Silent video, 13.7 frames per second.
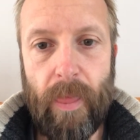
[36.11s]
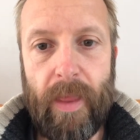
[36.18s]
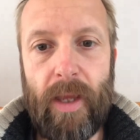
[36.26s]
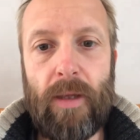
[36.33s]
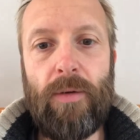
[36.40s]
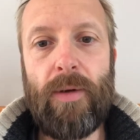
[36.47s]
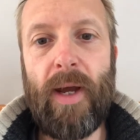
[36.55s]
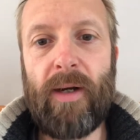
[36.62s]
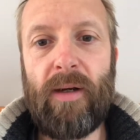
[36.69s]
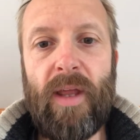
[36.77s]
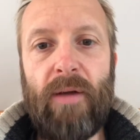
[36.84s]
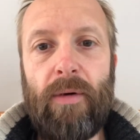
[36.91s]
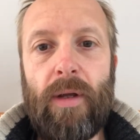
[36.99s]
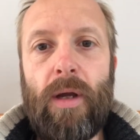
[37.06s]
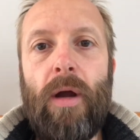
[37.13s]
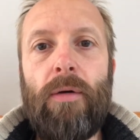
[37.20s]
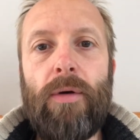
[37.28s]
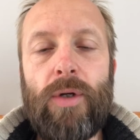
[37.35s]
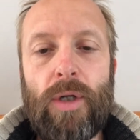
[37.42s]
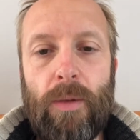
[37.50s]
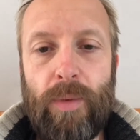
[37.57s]
In Uganda, they're
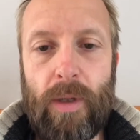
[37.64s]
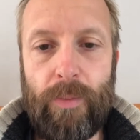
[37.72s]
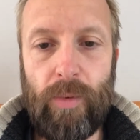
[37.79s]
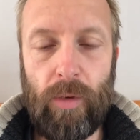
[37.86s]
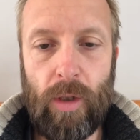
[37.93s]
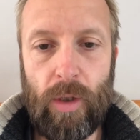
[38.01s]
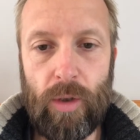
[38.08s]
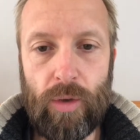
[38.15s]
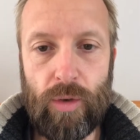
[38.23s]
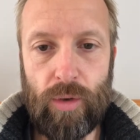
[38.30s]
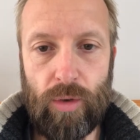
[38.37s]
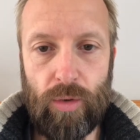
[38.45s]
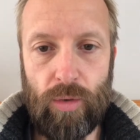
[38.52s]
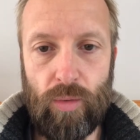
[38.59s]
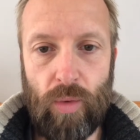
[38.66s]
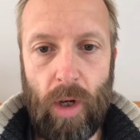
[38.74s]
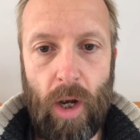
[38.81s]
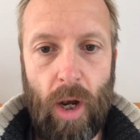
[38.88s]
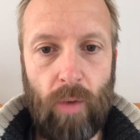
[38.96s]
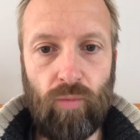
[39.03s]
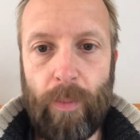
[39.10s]
encouraging people to
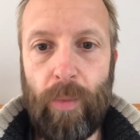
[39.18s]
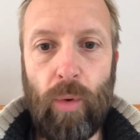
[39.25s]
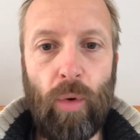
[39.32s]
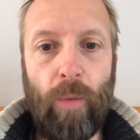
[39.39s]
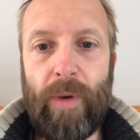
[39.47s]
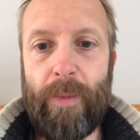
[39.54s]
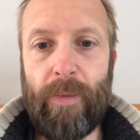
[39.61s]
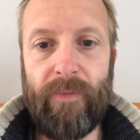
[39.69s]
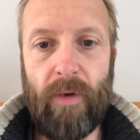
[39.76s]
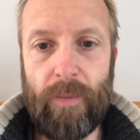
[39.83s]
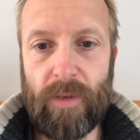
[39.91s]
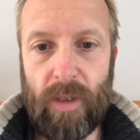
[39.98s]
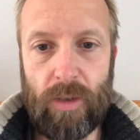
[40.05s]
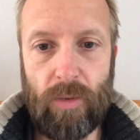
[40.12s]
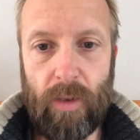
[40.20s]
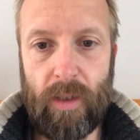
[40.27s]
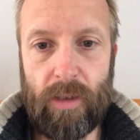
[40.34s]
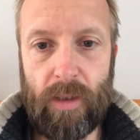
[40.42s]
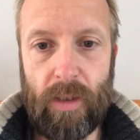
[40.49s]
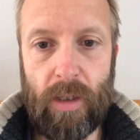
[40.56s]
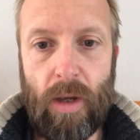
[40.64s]
report people for
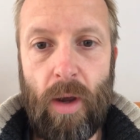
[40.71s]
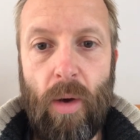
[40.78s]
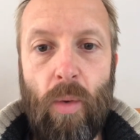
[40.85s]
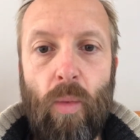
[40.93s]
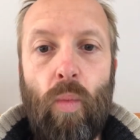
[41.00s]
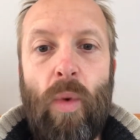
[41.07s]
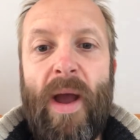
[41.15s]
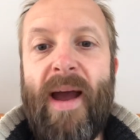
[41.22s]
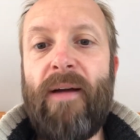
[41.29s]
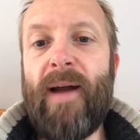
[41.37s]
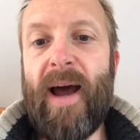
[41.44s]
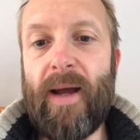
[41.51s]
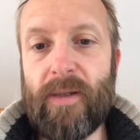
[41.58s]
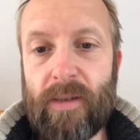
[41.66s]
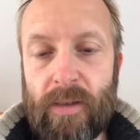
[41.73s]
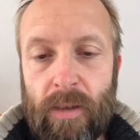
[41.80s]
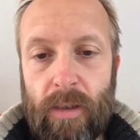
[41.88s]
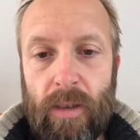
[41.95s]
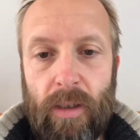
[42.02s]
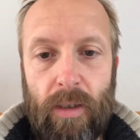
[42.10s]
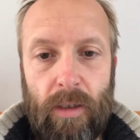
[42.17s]
homosexuality, whereas
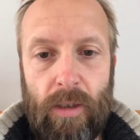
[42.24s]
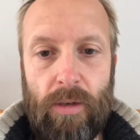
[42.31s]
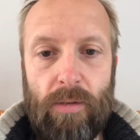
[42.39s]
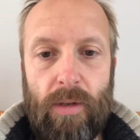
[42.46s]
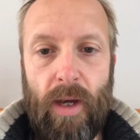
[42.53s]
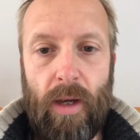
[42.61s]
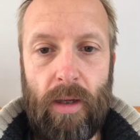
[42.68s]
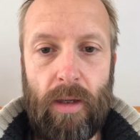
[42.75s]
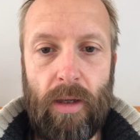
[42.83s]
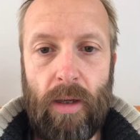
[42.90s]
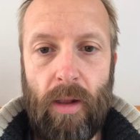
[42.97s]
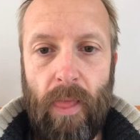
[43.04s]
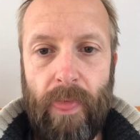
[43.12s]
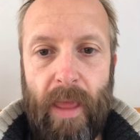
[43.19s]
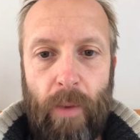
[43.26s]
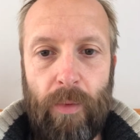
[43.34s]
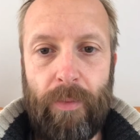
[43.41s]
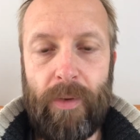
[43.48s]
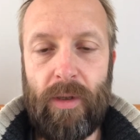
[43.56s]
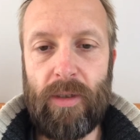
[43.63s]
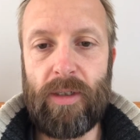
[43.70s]
in the UK, that would
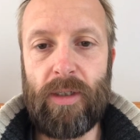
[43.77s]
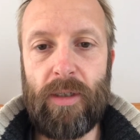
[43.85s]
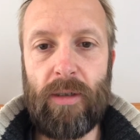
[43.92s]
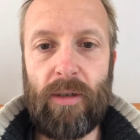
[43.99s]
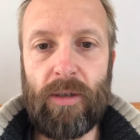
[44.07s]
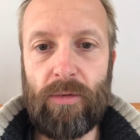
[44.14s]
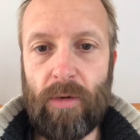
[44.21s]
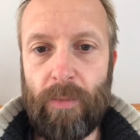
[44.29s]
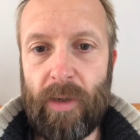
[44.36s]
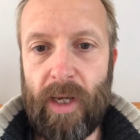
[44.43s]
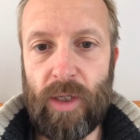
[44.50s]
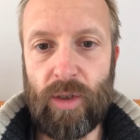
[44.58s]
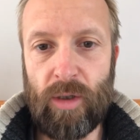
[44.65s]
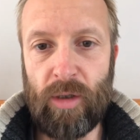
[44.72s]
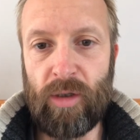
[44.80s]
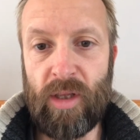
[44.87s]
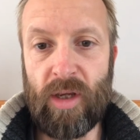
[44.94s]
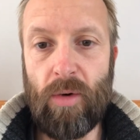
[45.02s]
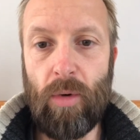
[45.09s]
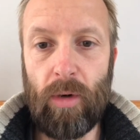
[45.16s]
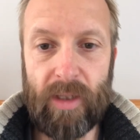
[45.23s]
be considered discrimination under the
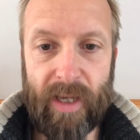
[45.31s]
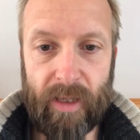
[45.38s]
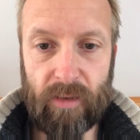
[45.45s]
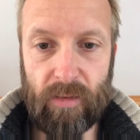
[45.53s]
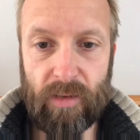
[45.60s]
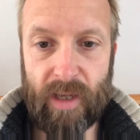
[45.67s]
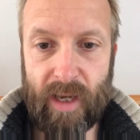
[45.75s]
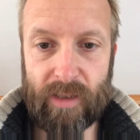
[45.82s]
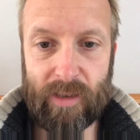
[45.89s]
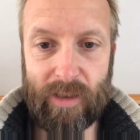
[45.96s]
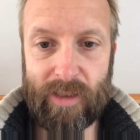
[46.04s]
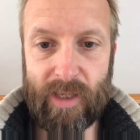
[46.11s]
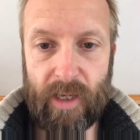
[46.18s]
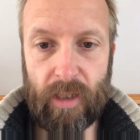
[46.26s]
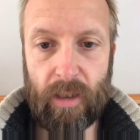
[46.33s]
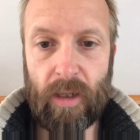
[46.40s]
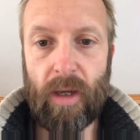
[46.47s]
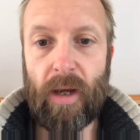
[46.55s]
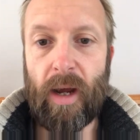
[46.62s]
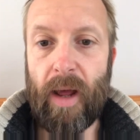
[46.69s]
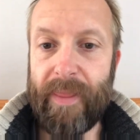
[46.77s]
Equality Act 2010.
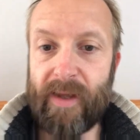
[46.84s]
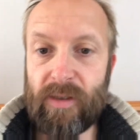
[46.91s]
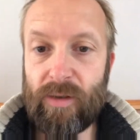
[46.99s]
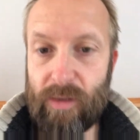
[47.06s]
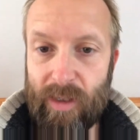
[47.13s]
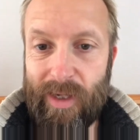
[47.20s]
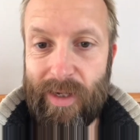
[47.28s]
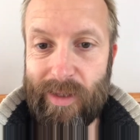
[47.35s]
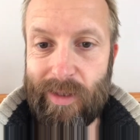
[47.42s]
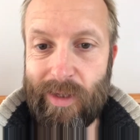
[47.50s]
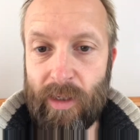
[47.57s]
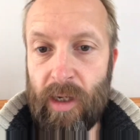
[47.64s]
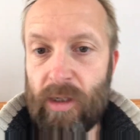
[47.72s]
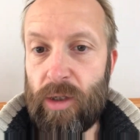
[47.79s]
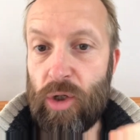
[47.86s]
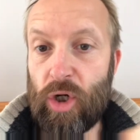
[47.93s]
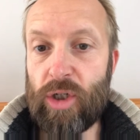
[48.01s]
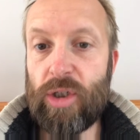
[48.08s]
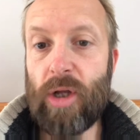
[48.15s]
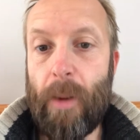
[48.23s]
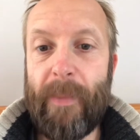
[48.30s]
And that's the other key thing. You've got
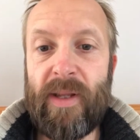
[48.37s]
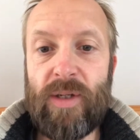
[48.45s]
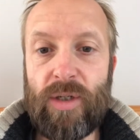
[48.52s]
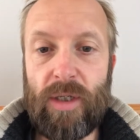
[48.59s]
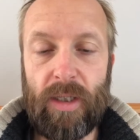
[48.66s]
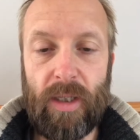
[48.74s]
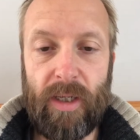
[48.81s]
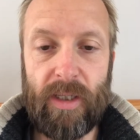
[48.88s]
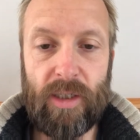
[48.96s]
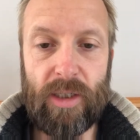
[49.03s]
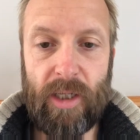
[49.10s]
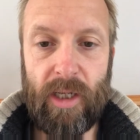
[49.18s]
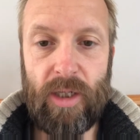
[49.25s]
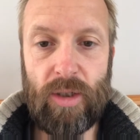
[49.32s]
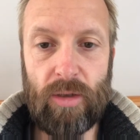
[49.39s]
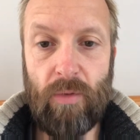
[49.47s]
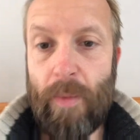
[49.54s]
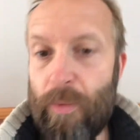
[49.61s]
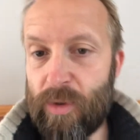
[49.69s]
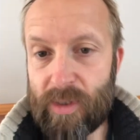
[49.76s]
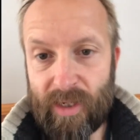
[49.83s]
to start mentioning the legislation.
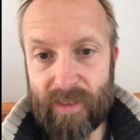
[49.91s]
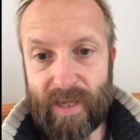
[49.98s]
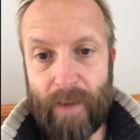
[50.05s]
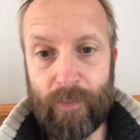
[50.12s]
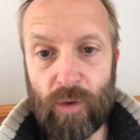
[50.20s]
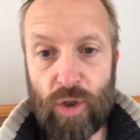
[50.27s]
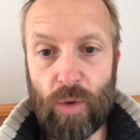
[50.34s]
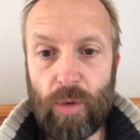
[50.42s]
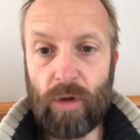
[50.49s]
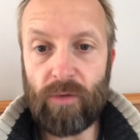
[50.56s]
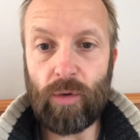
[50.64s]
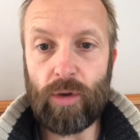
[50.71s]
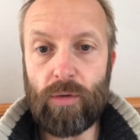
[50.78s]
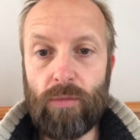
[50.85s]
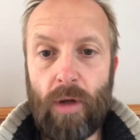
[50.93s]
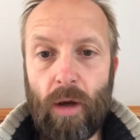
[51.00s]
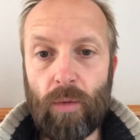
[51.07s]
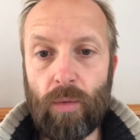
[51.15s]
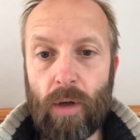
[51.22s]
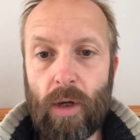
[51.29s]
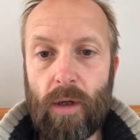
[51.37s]
Remember, it's an exam. You're showing off what you
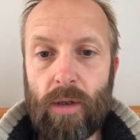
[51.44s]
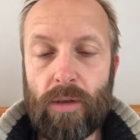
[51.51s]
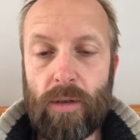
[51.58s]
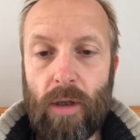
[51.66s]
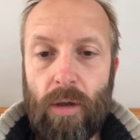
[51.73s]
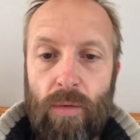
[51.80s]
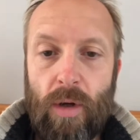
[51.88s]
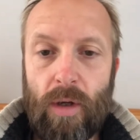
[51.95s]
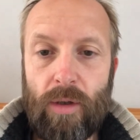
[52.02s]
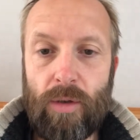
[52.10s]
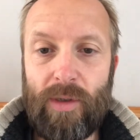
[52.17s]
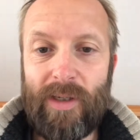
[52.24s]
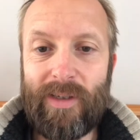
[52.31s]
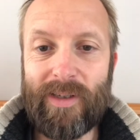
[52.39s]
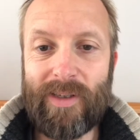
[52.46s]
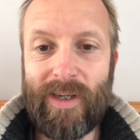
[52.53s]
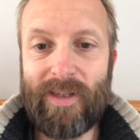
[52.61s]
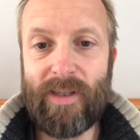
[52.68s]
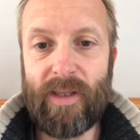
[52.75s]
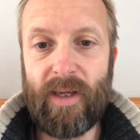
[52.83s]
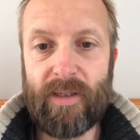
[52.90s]
know. So you need to say
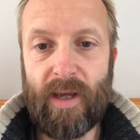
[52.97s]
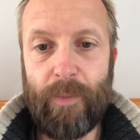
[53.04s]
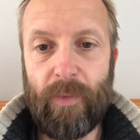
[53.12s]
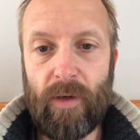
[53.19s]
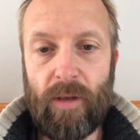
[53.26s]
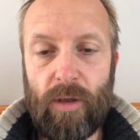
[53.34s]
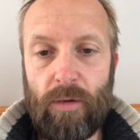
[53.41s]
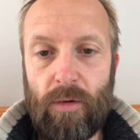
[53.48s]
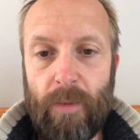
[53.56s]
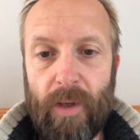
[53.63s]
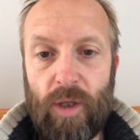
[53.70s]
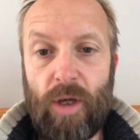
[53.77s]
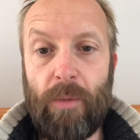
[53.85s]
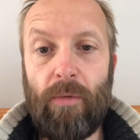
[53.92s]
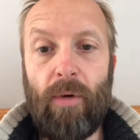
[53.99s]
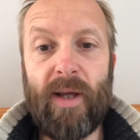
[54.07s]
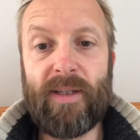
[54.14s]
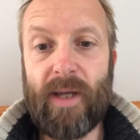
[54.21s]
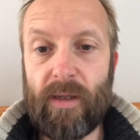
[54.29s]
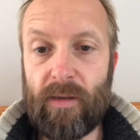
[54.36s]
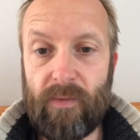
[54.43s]
to the examiner that you know about the Human
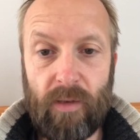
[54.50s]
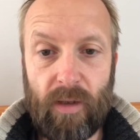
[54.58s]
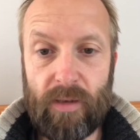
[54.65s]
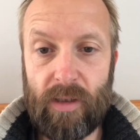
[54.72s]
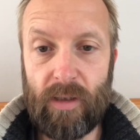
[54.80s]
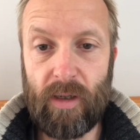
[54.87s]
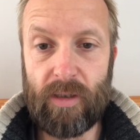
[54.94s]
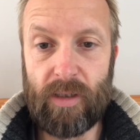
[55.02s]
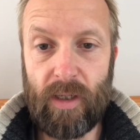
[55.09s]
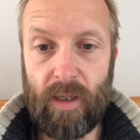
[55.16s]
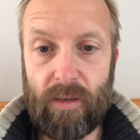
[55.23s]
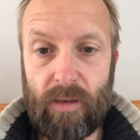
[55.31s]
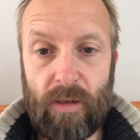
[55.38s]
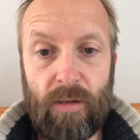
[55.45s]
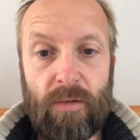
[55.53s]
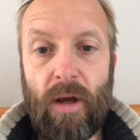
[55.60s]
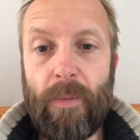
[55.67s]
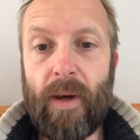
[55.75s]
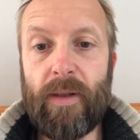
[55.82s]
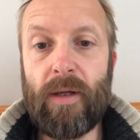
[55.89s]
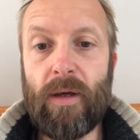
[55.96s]
Rights Act of 1998, that you know
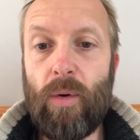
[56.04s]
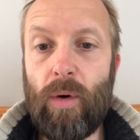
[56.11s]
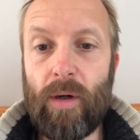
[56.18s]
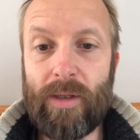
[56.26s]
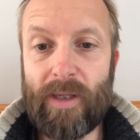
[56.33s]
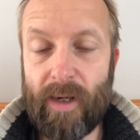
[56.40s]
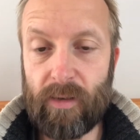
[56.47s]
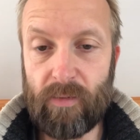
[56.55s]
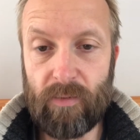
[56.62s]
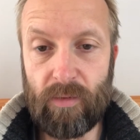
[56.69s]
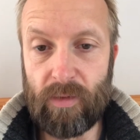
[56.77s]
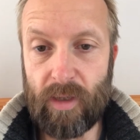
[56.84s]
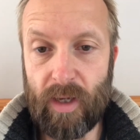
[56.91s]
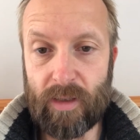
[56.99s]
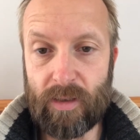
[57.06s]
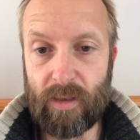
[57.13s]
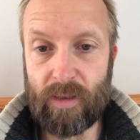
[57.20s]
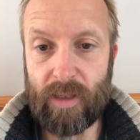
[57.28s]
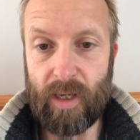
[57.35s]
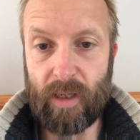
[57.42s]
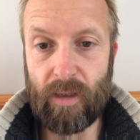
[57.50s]
about the Equality Act of
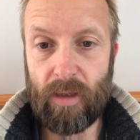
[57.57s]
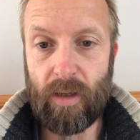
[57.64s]
2010.